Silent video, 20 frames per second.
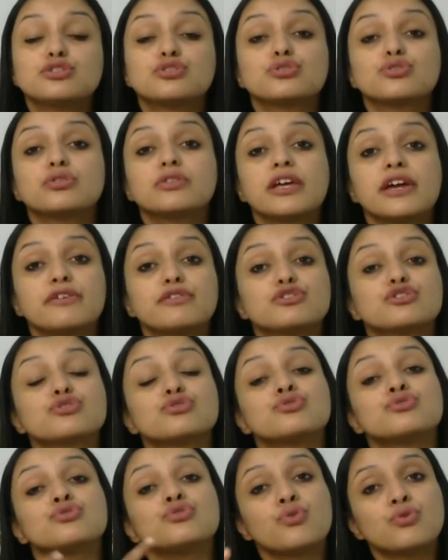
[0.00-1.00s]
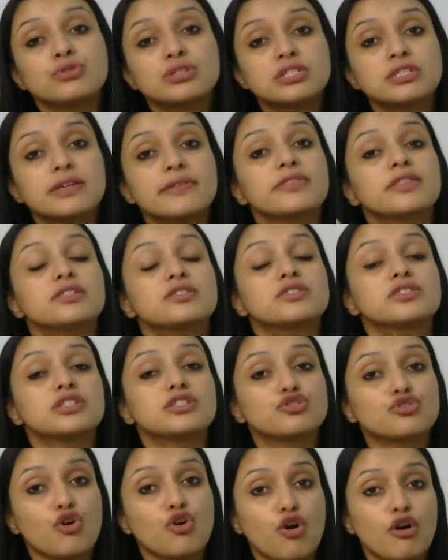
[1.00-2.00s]
so there is no
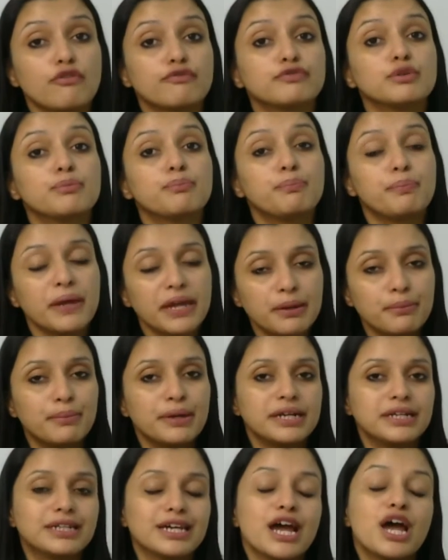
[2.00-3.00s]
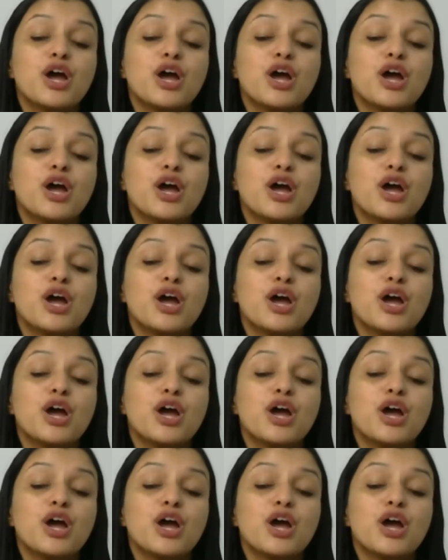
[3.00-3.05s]
synthesis of the pigment